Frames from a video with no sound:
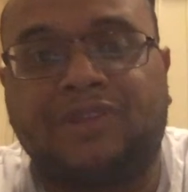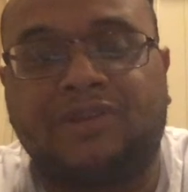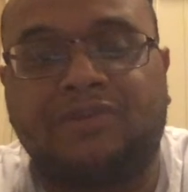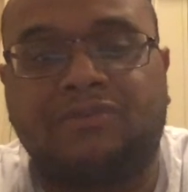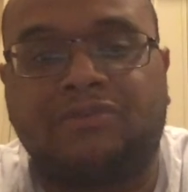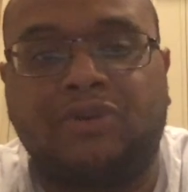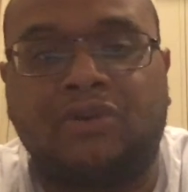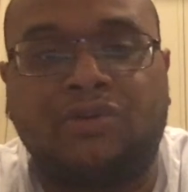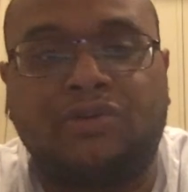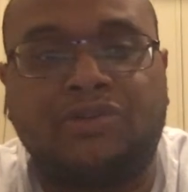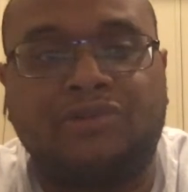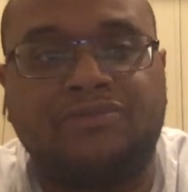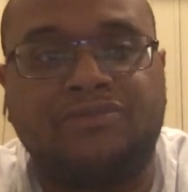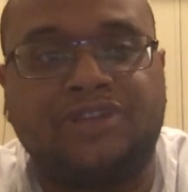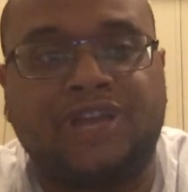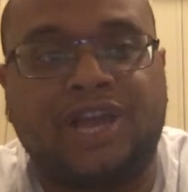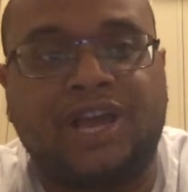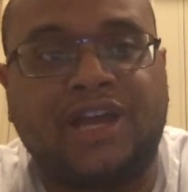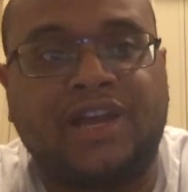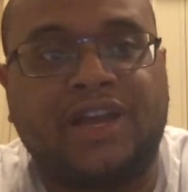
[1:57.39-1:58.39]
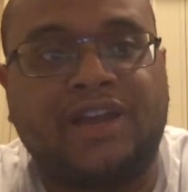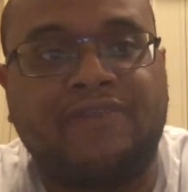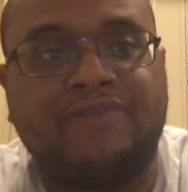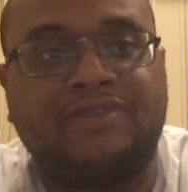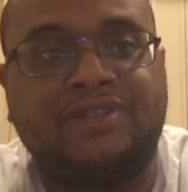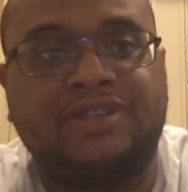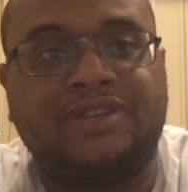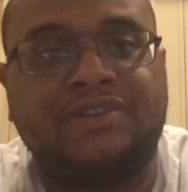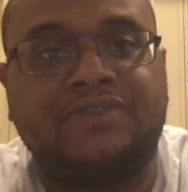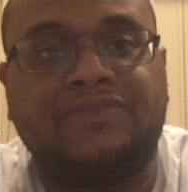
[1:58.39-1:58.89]
And Botham Jean
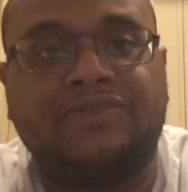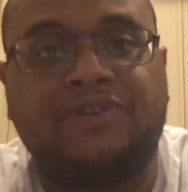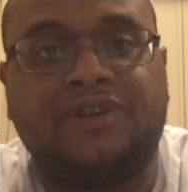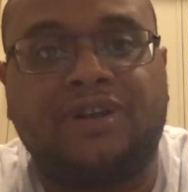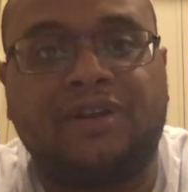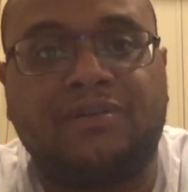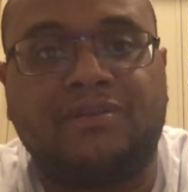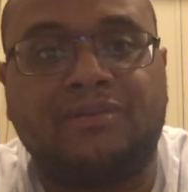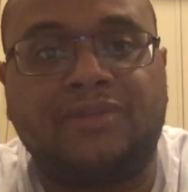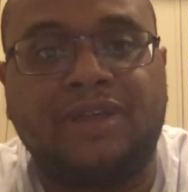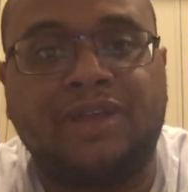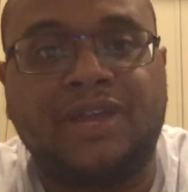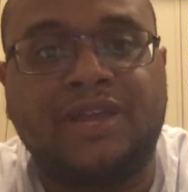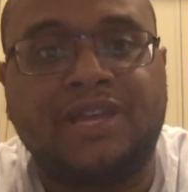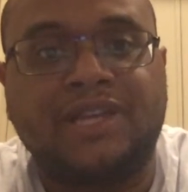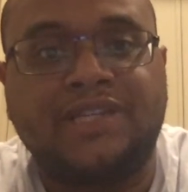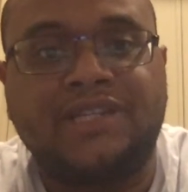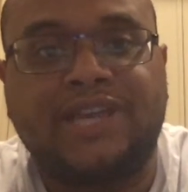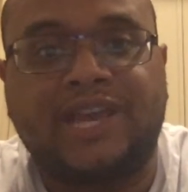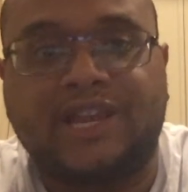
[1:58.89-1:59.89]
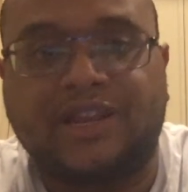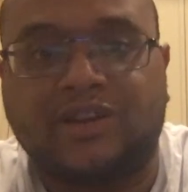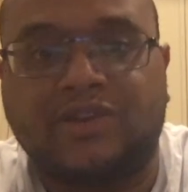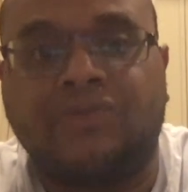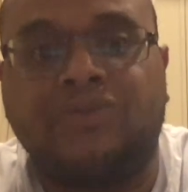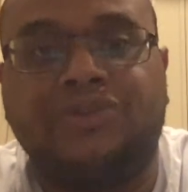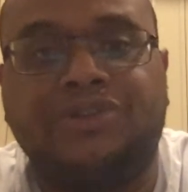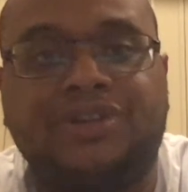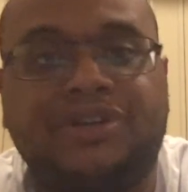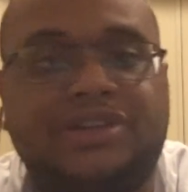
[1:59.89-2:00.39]
obviously is from St.
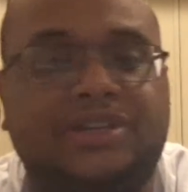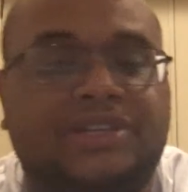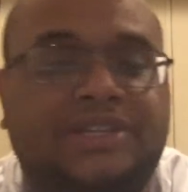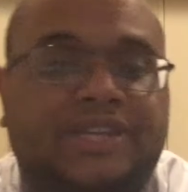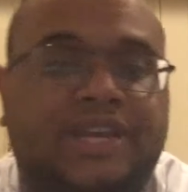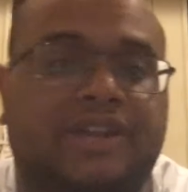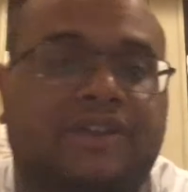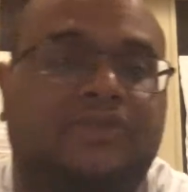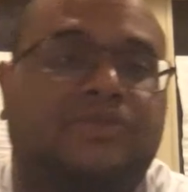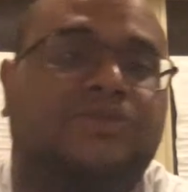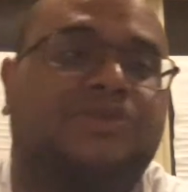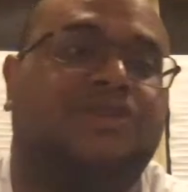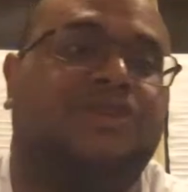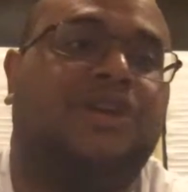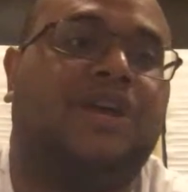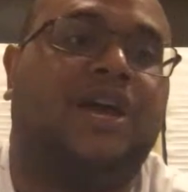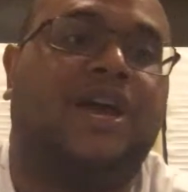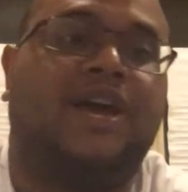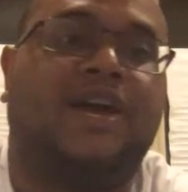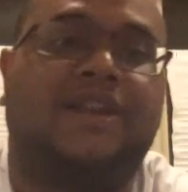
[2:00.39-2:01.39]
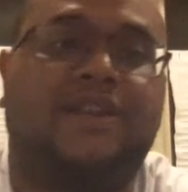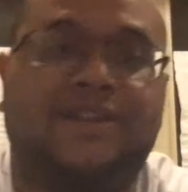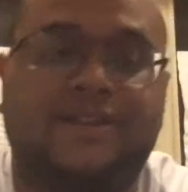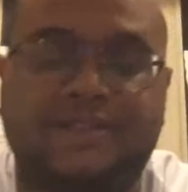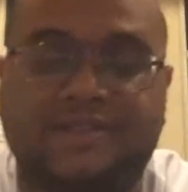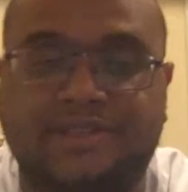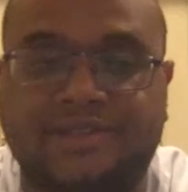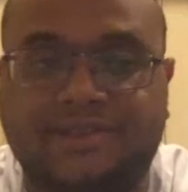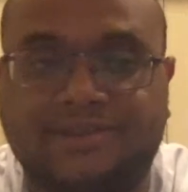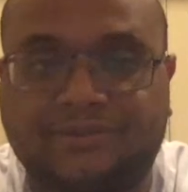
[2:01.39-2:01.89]
Lucia, the St. Lucia
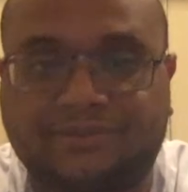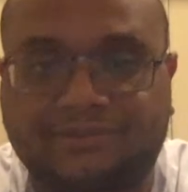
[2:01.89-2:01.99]
Islands.